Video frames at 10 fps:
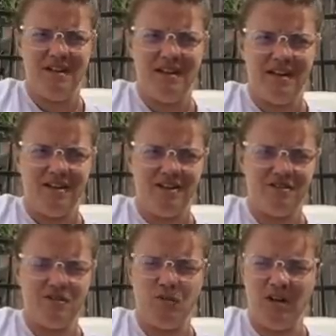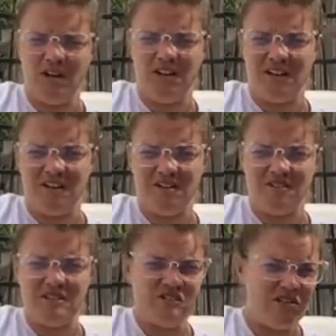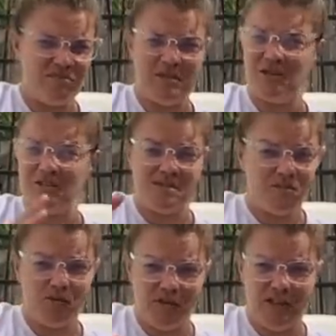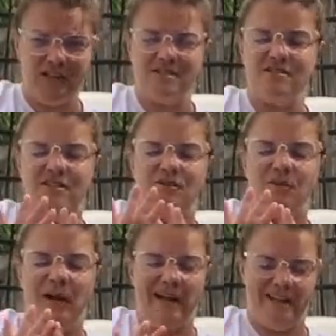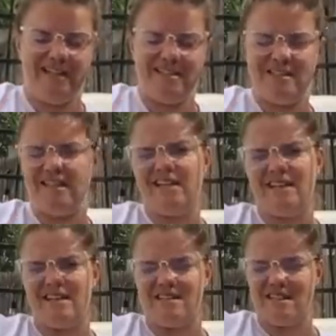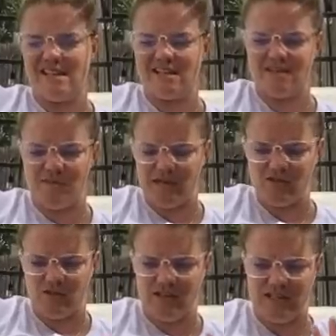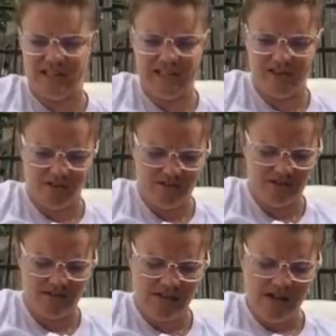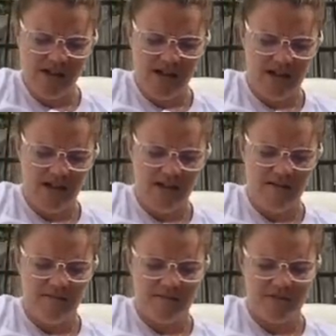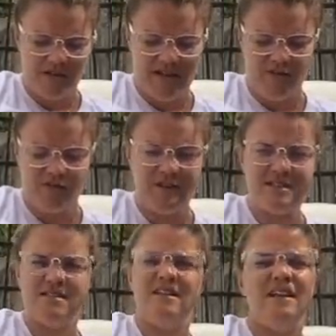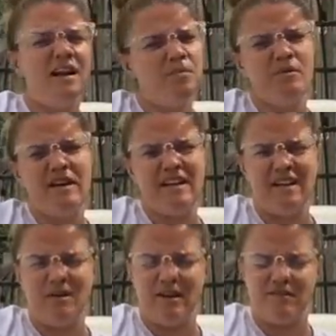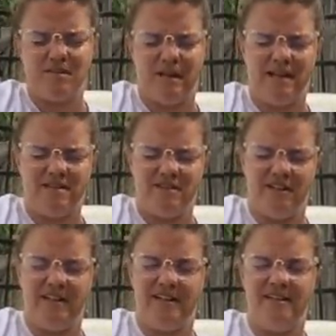It hurts to walk on, it hurts to jump, it hurts to move a lot, so I need to take it easy to make sure that it heals. So I have it resting up right now. I have some ice on it.